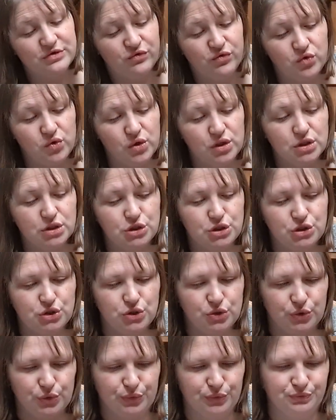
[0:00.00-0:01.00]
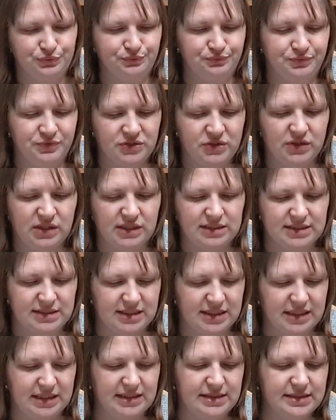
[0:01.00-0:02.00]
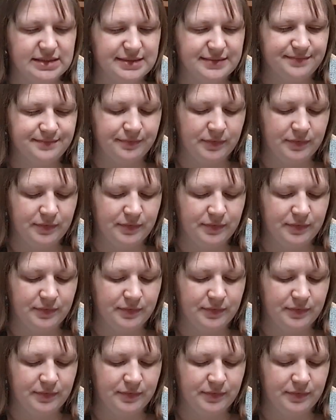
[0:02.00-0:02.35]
for 2. So that's nice.